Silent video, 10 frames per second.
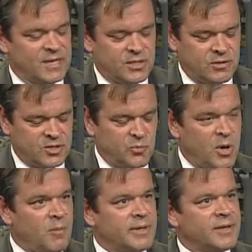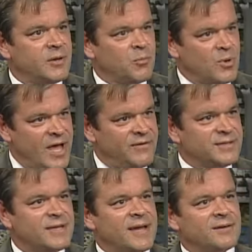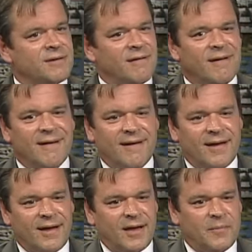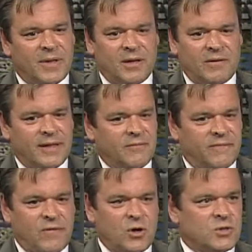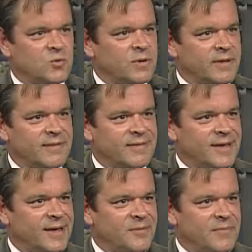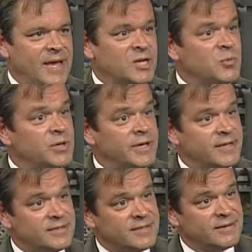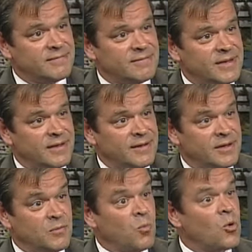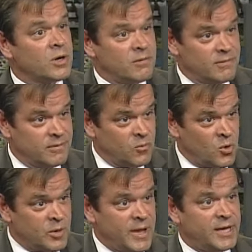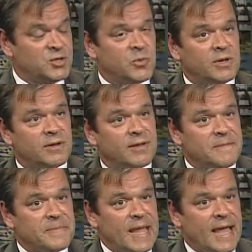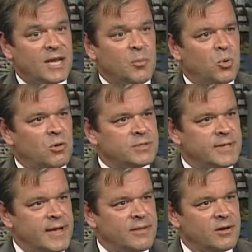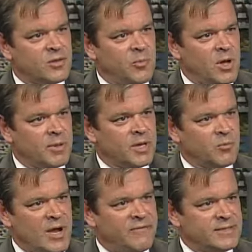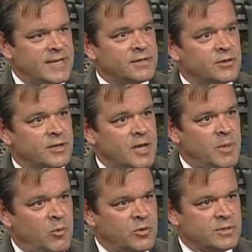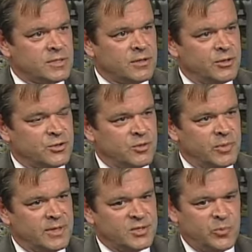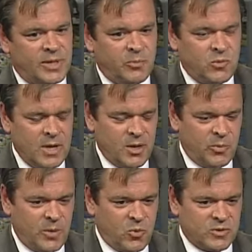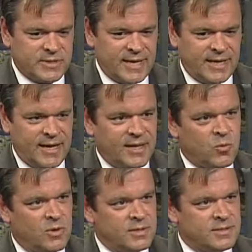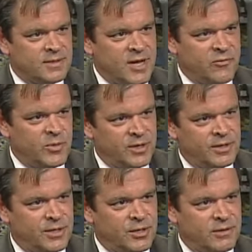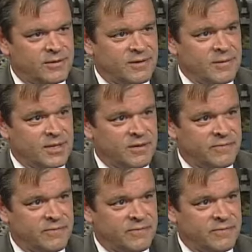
So it's public and private sector um, uh, folks with um, expertise in, in water, water management. And it pulls together the public and private sector to come up with a solution because people, people were saying, Keith, what is the government going to do to, to